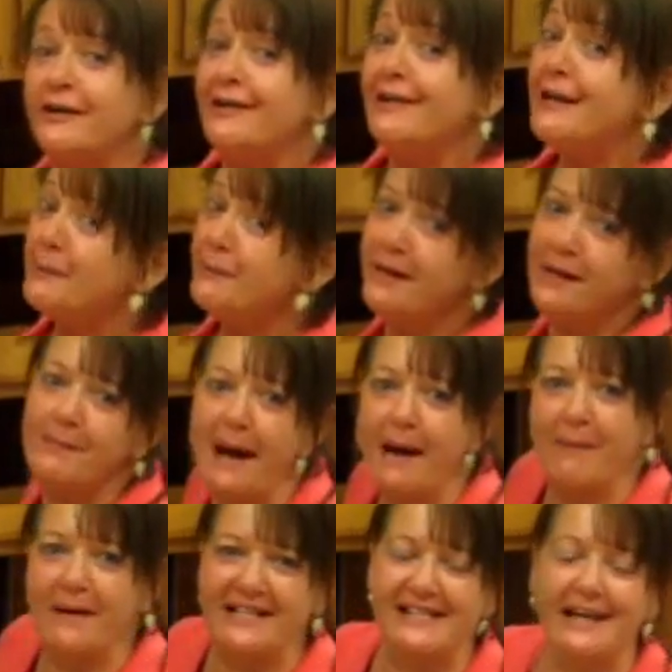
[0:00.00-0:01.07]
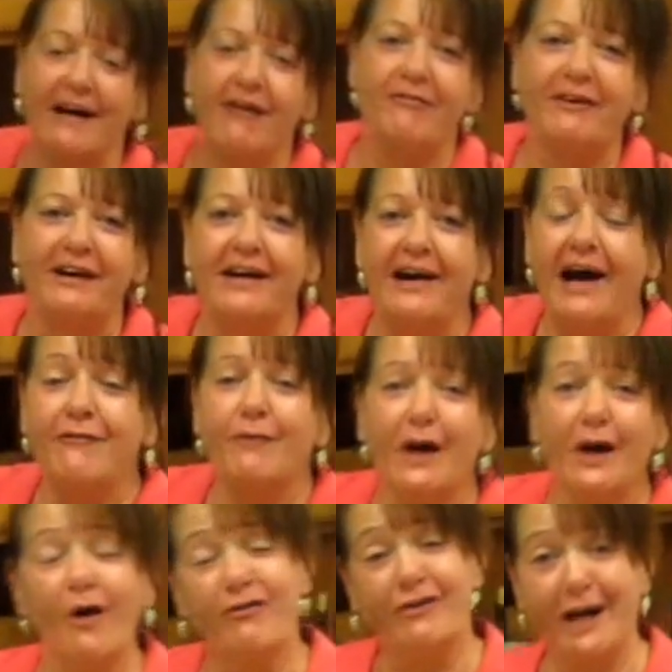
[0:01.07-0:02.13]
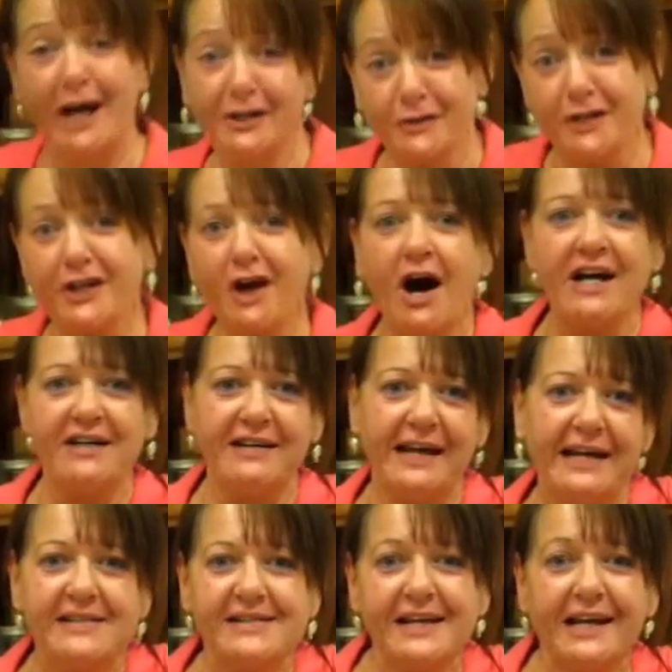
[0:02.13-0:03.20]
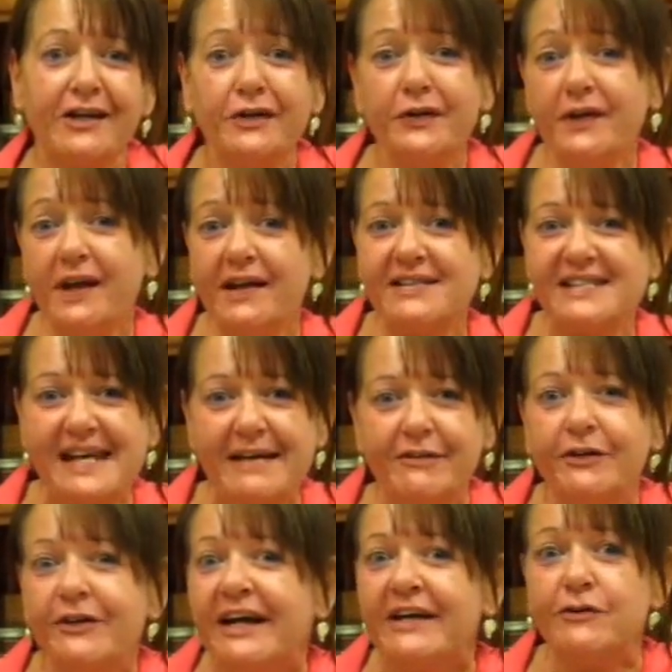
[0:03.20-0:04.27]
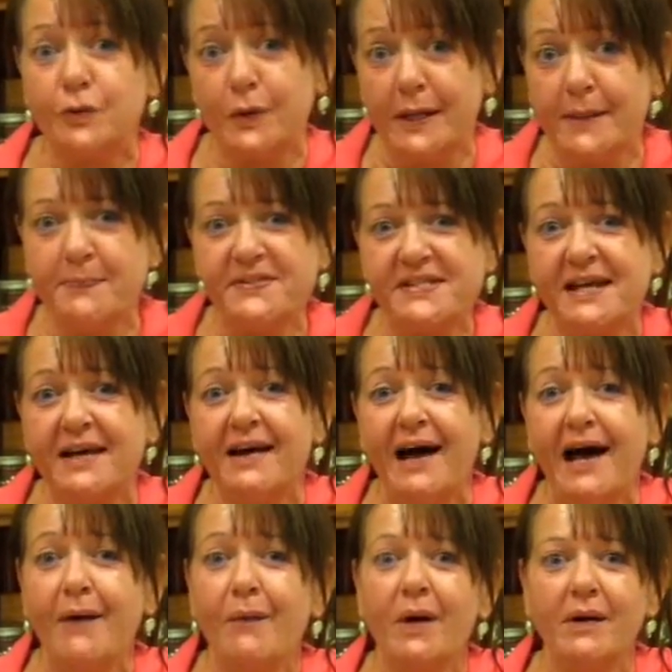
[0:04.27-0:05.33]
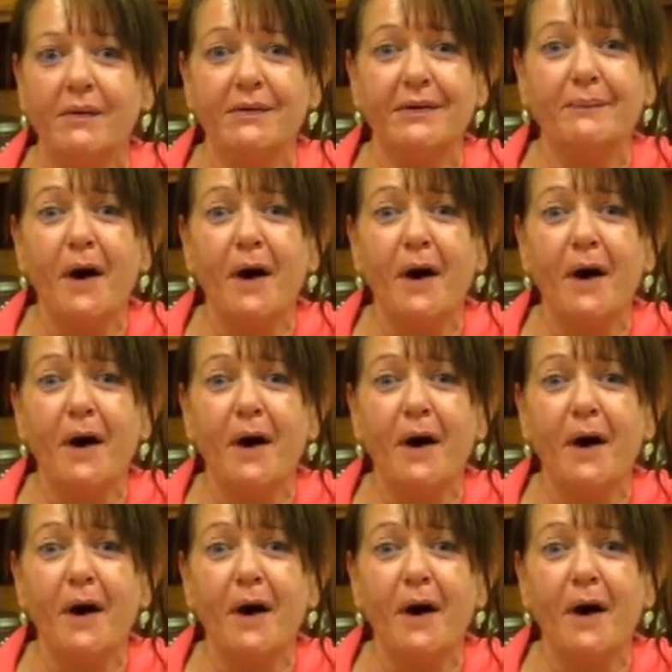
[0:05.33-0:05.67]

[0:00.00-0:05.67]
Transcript: you a little bit about myself. I've won over 100 contests, including 7 or 8 trips. I won